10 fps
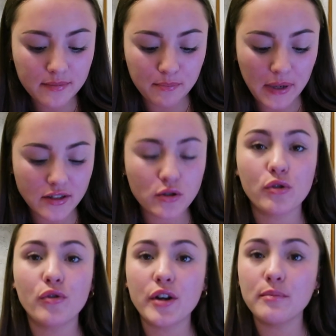based on
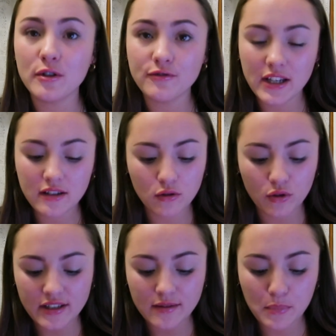your own movies or
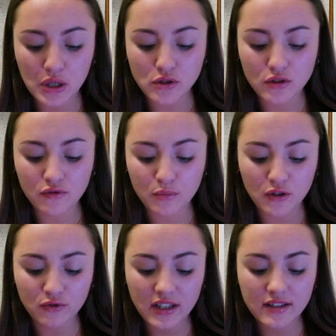get some pictures of
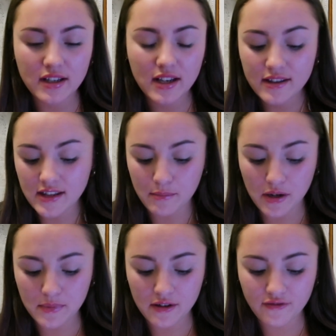movies, that
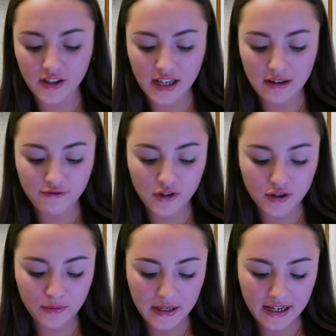might be a fun game for you
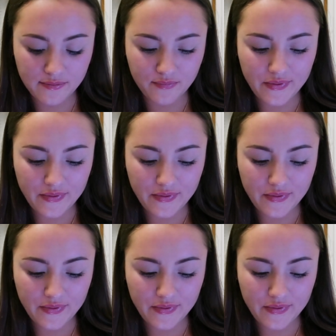to play.